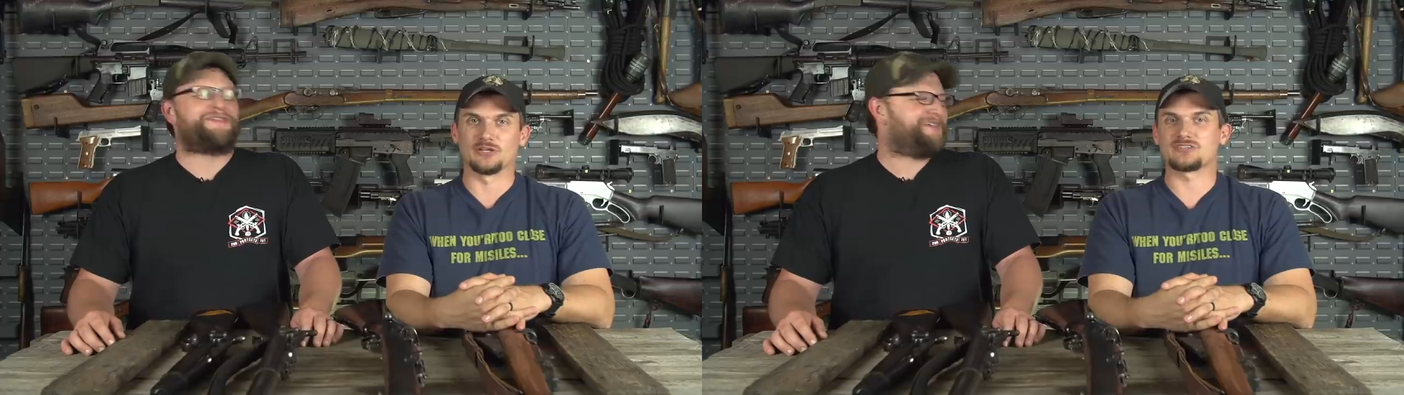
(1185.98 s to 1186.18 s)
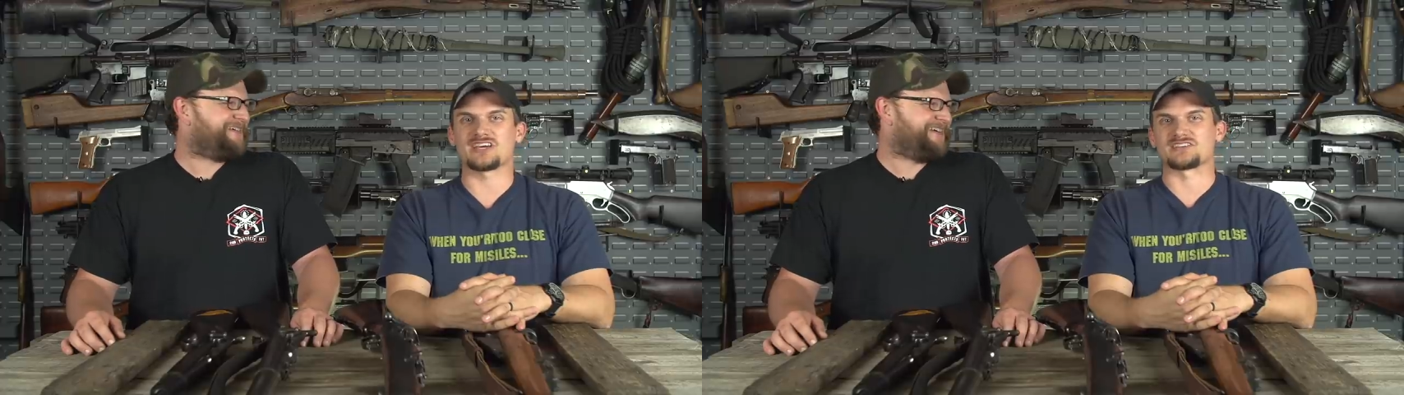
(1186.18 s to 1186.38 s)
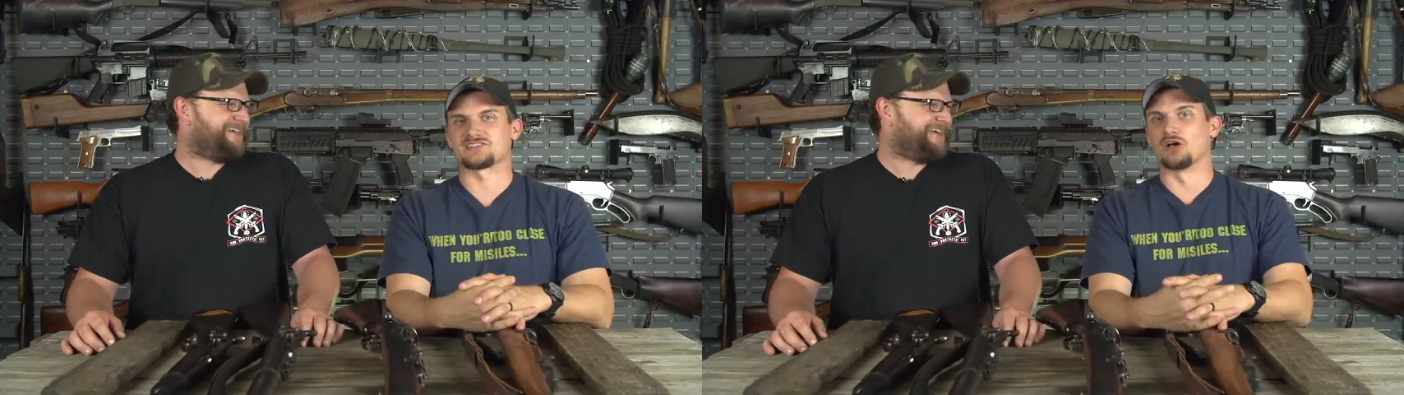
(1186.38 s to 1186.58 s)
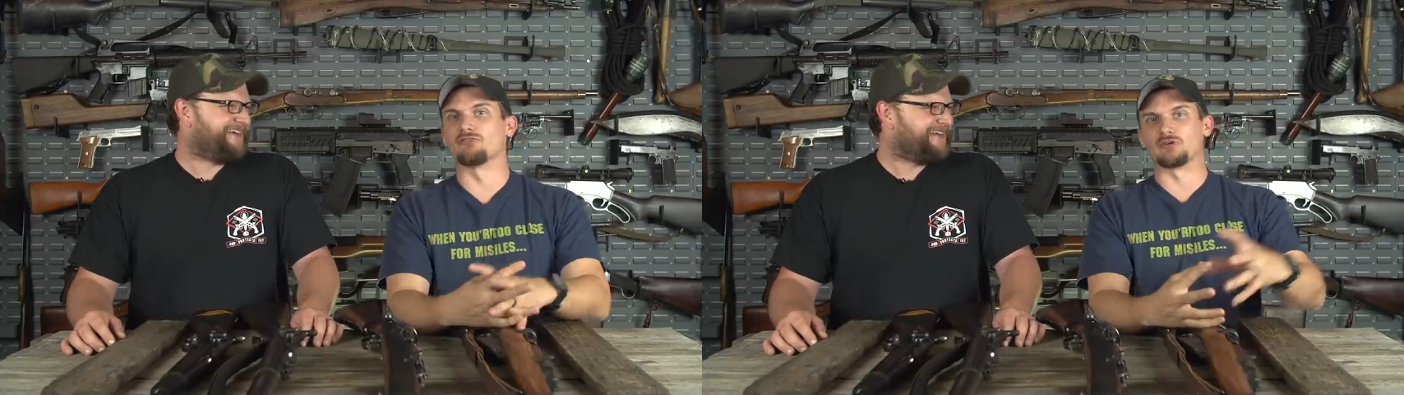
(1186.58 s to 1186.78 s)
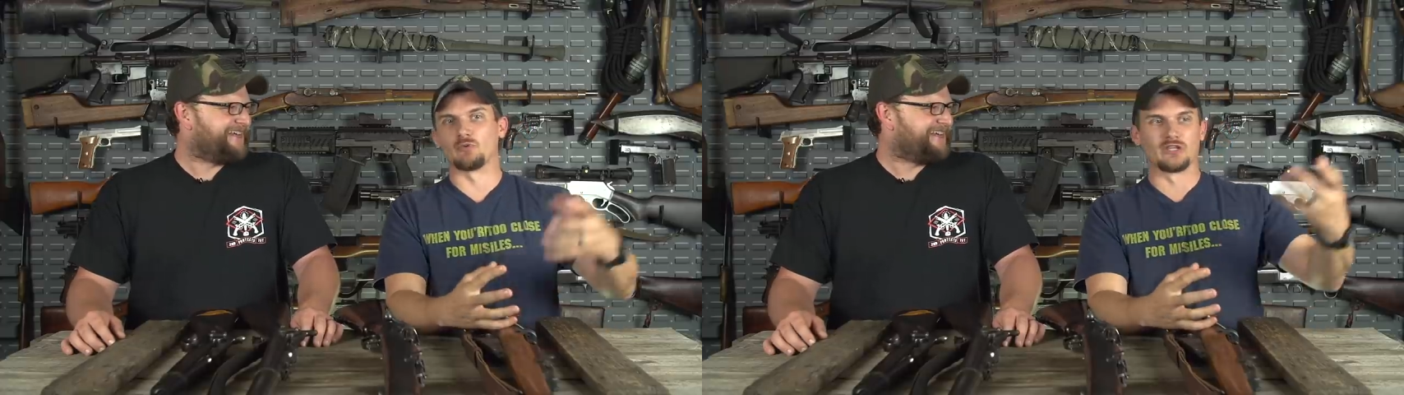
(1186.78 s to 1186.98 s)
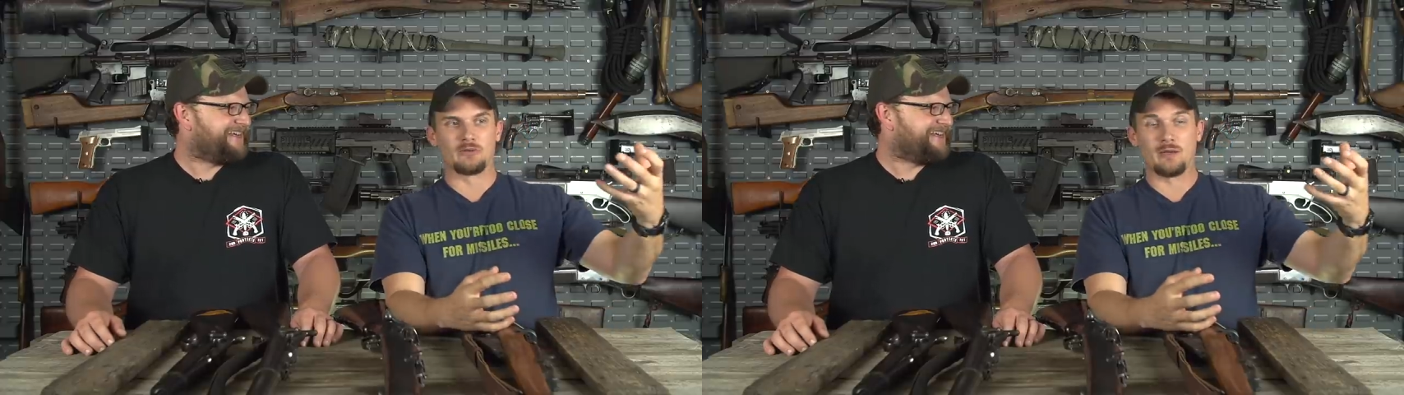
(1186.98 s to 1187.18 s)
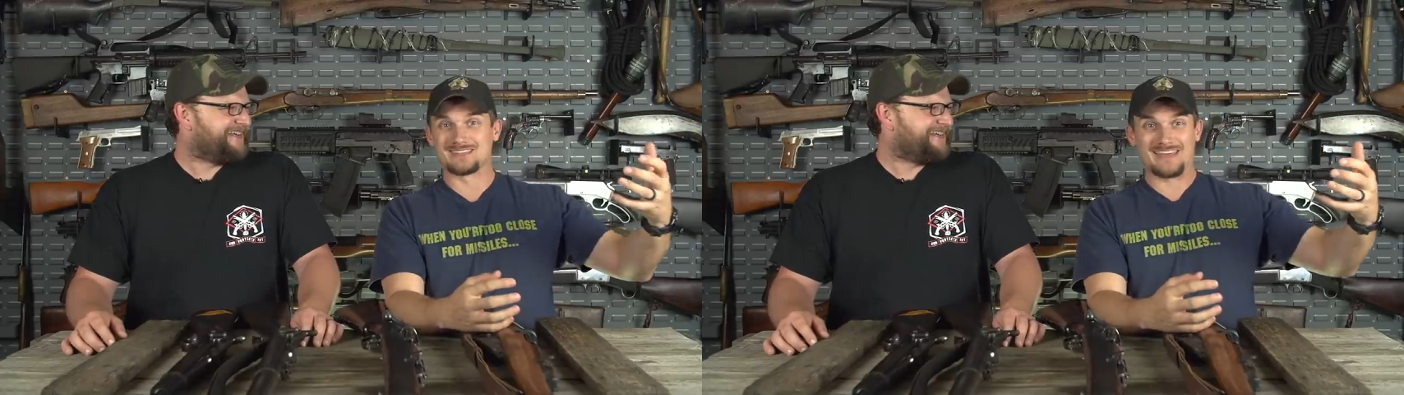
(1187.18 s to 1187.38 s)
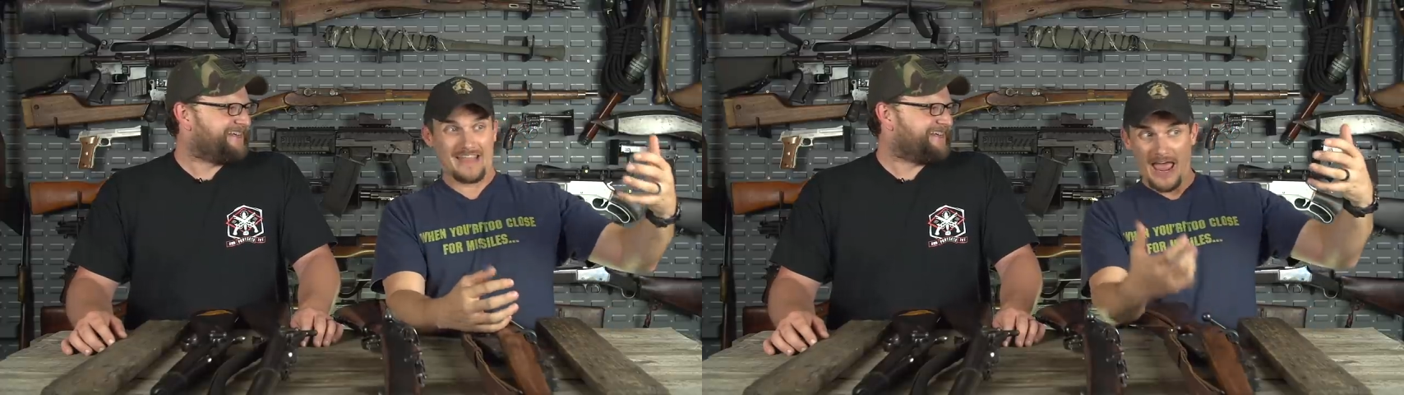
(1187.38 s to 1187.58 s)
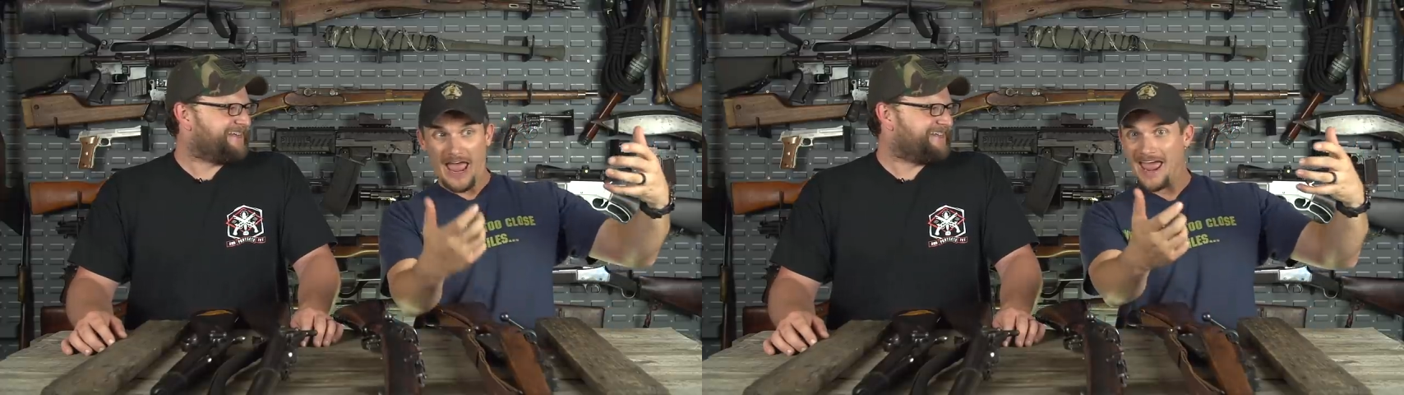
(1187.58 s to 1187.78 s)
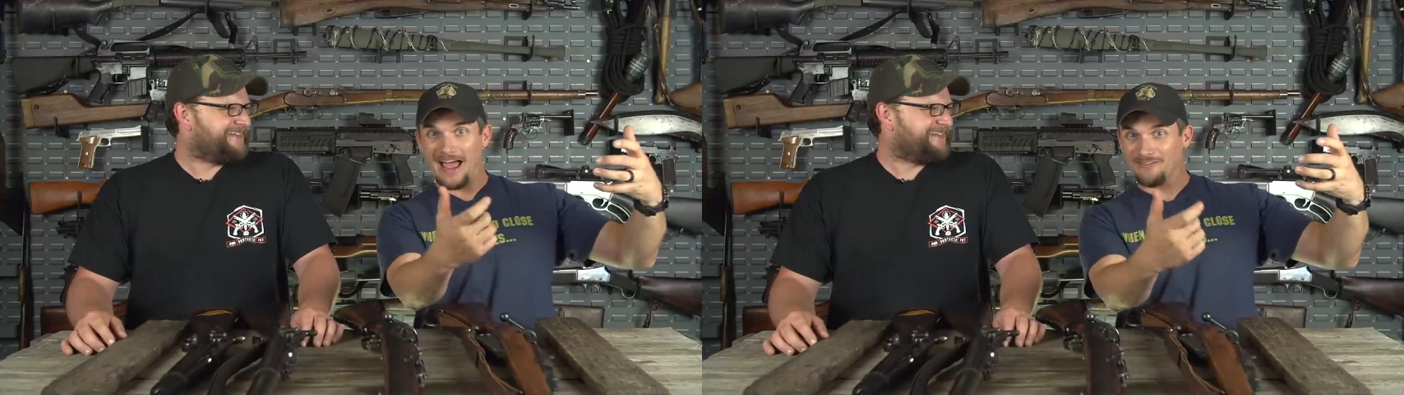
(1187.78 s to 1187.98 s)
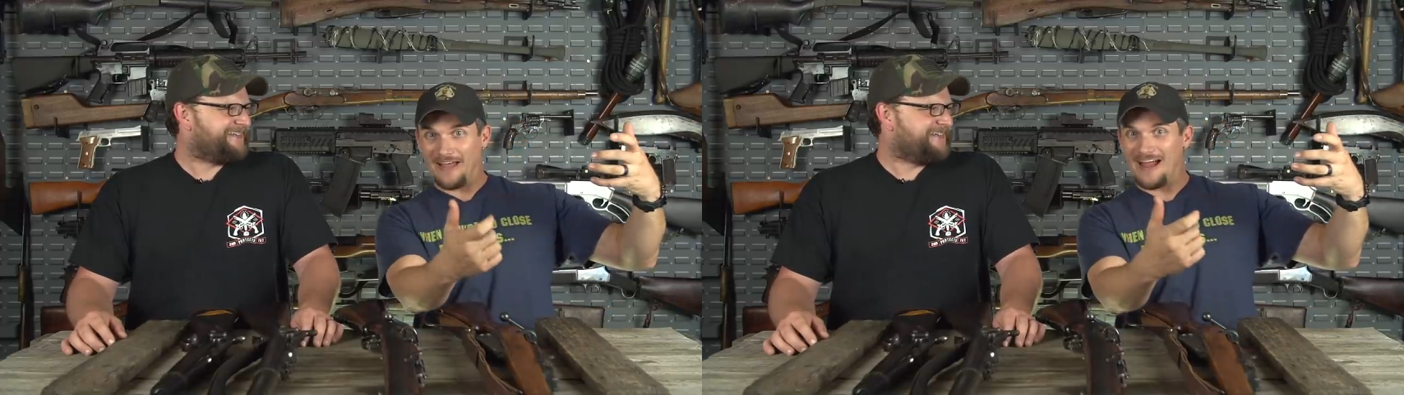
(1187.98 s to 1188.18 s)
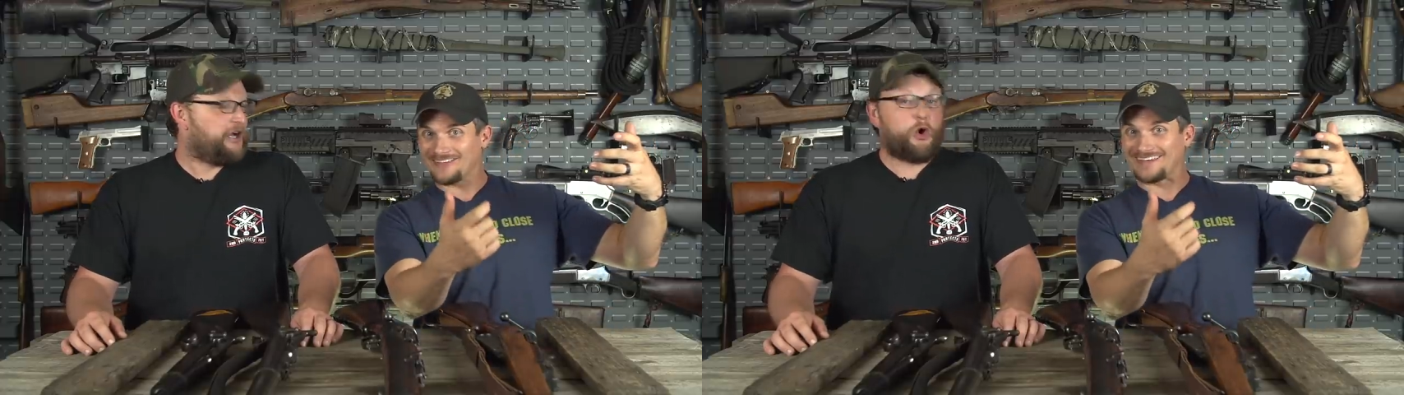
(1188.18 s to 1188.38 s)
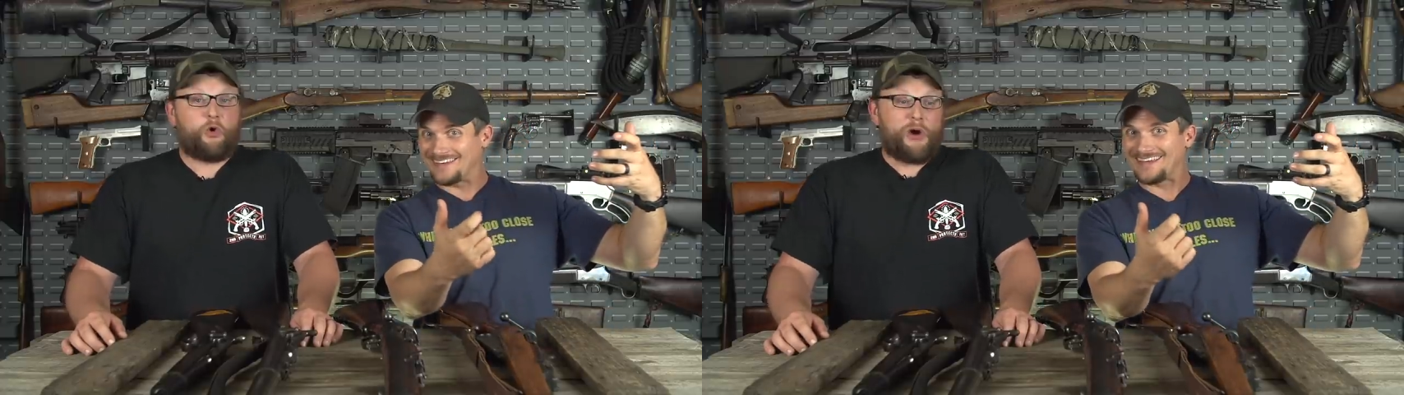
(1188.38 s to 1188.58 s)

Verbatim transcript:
Speaker 1: You can take a selfie with it, maybe. It's like, hey, I found it.